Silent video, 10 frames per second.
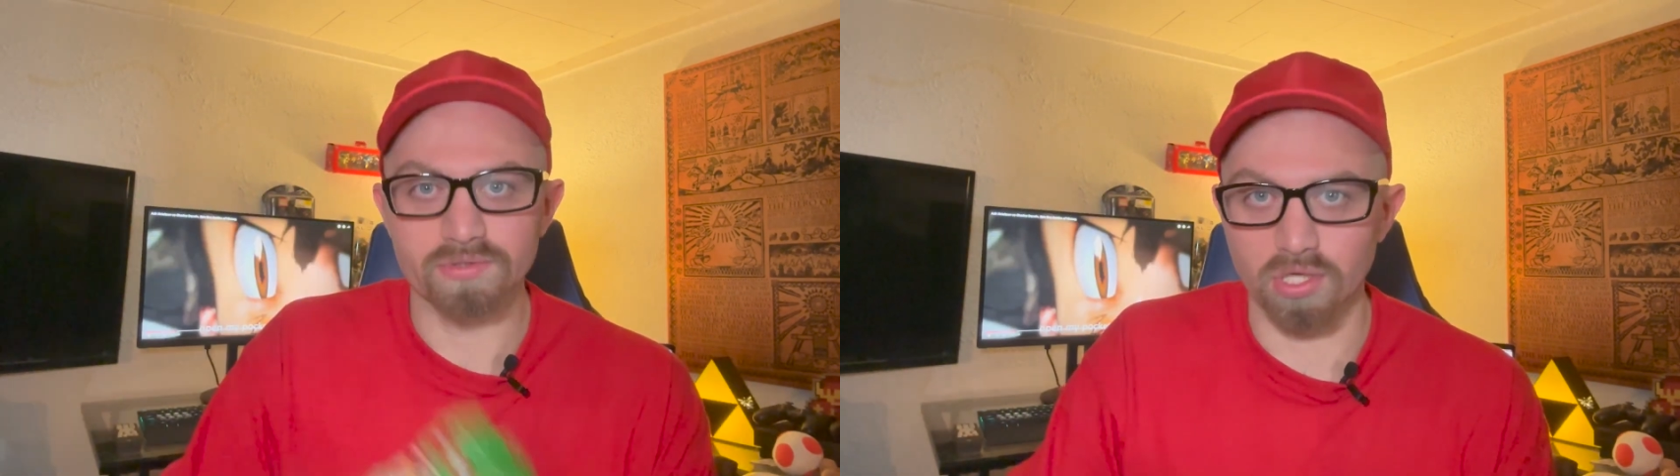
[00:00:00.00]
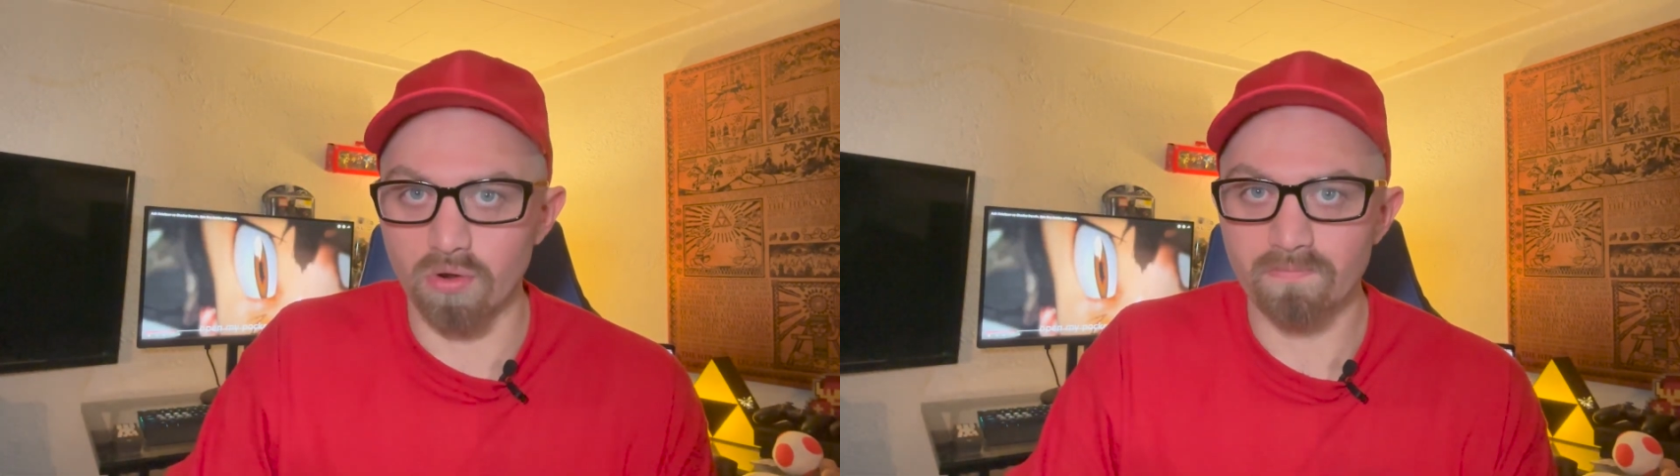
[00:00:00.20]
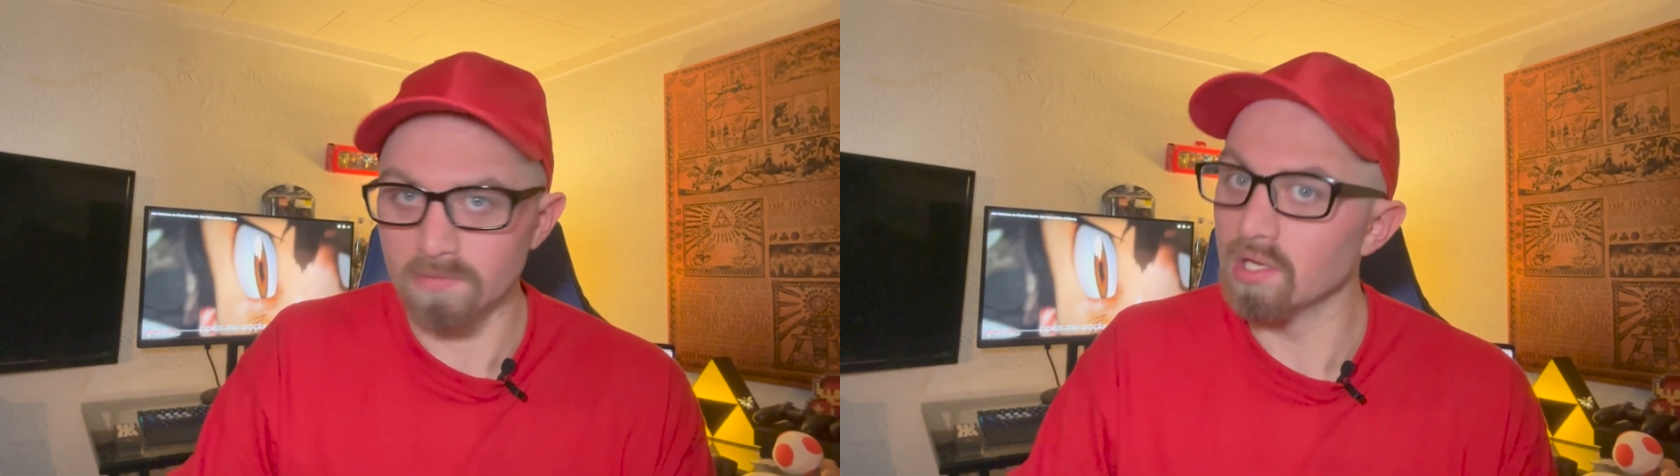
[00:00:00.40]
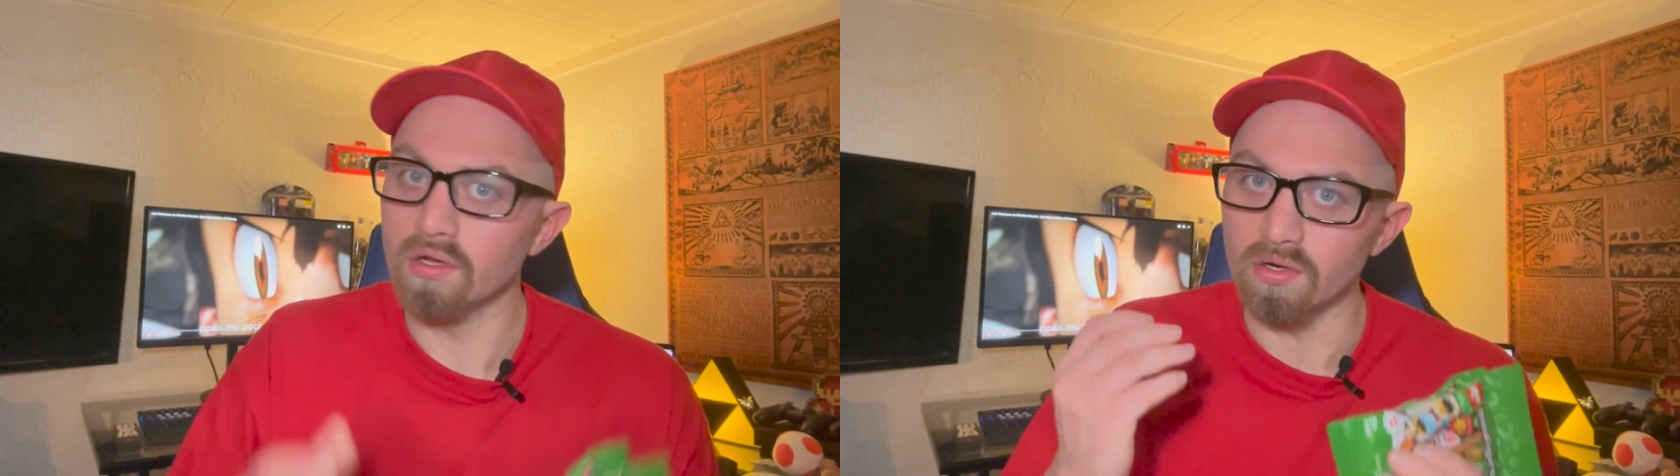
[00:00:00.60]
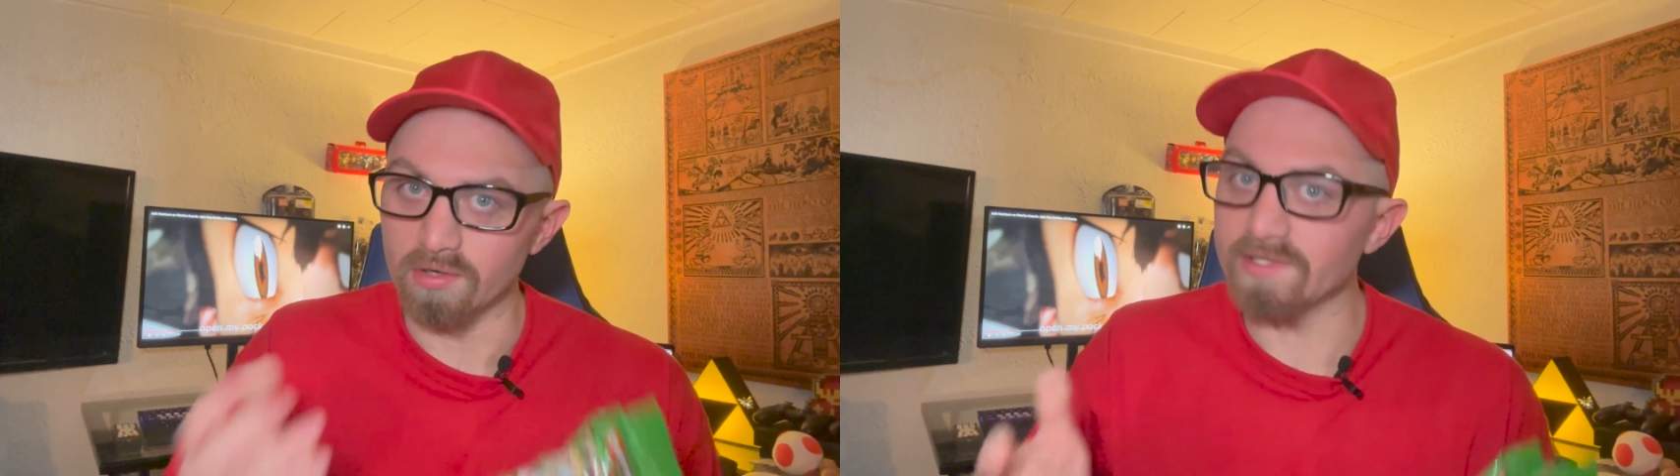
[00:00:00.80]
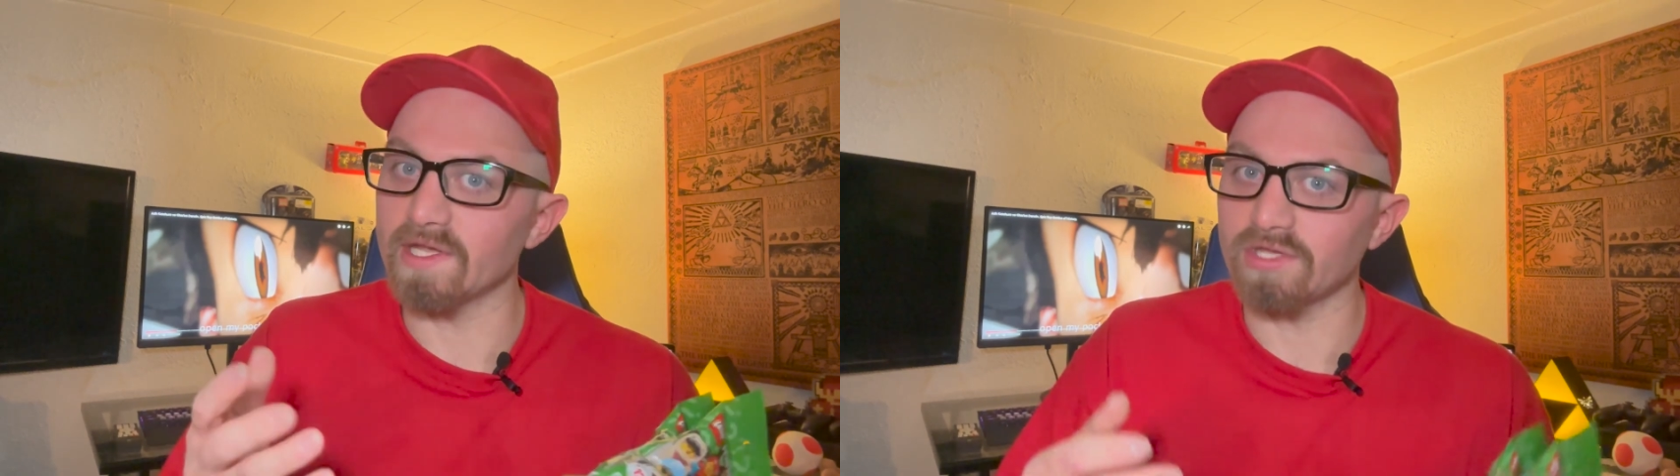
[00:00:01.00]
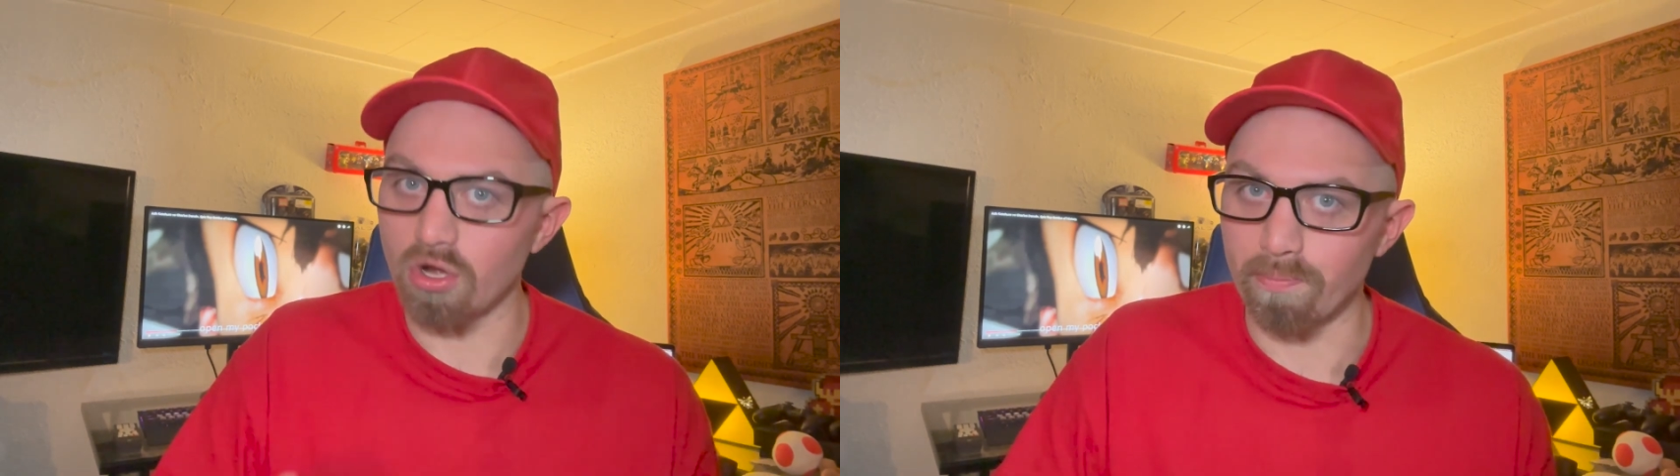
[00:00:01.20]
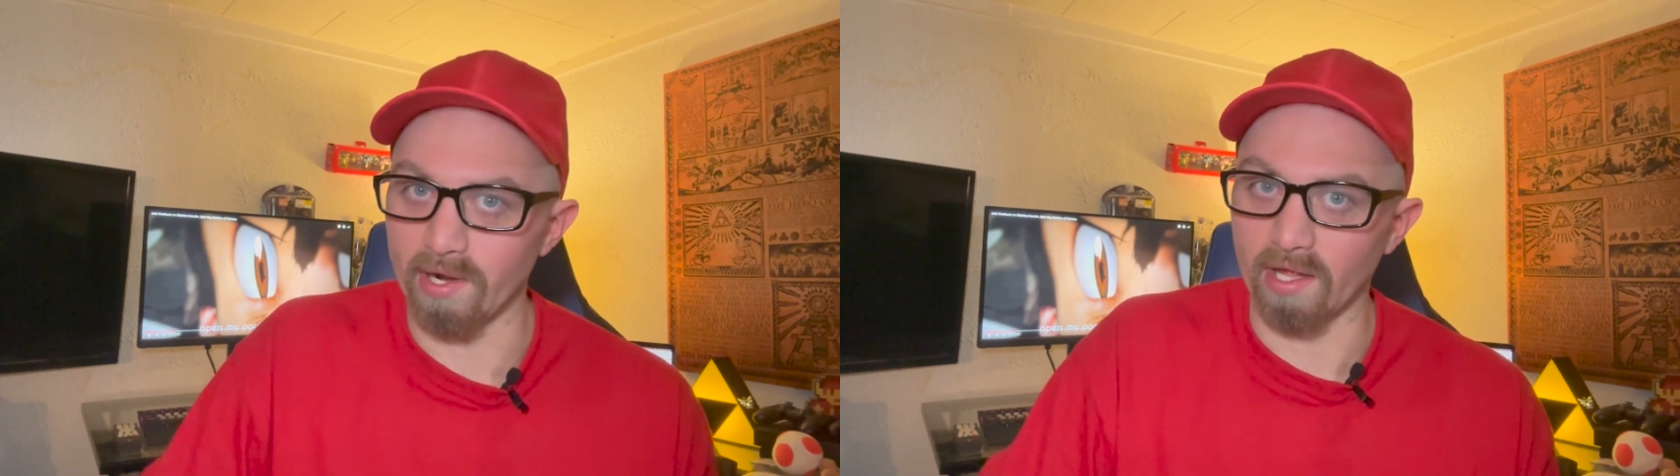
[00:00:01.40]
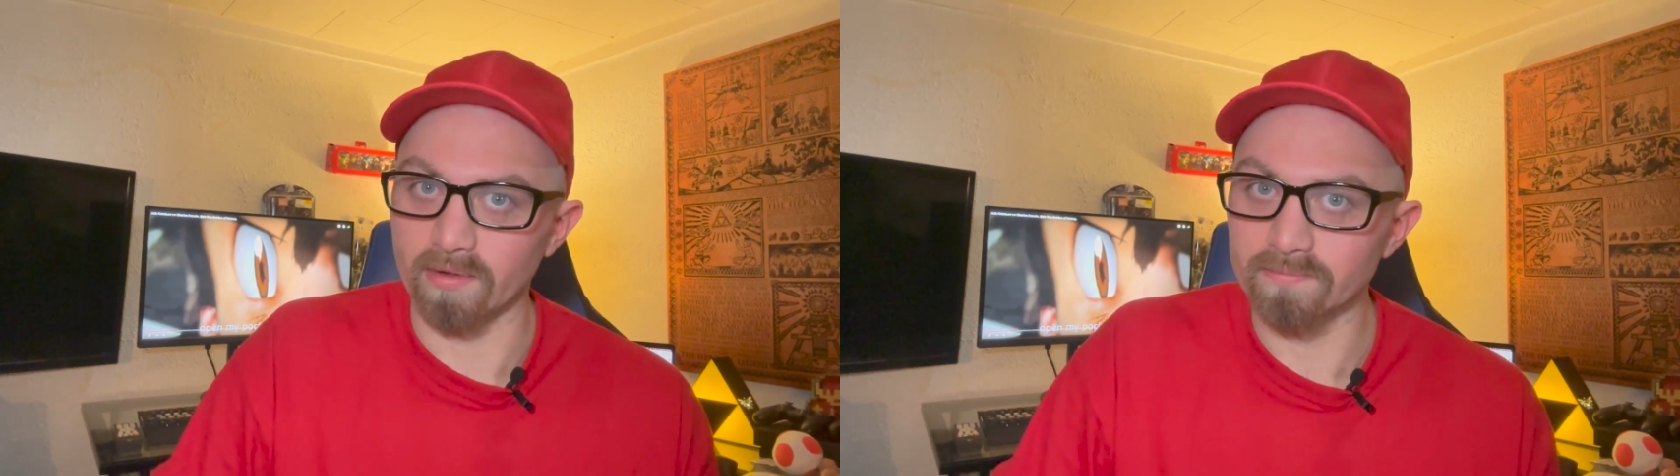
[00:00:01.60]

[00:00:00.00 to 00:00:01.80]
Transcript: So, let's get to opening.